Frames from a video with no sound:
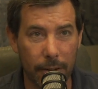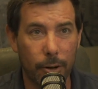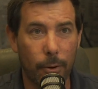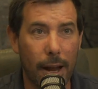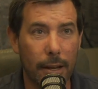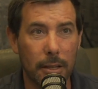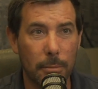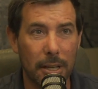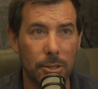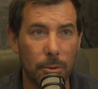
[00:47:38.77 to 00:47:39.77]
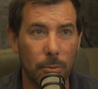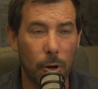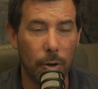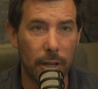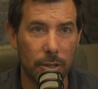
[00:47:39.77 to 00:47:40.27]
a crack in the basement
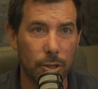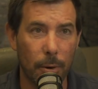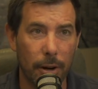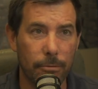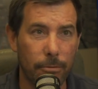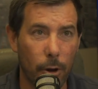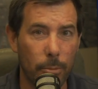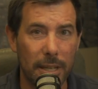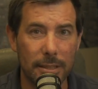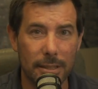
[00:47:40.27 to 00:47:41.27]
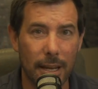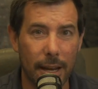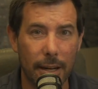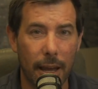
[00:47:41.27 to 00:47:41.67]
wall and sprayed foam inside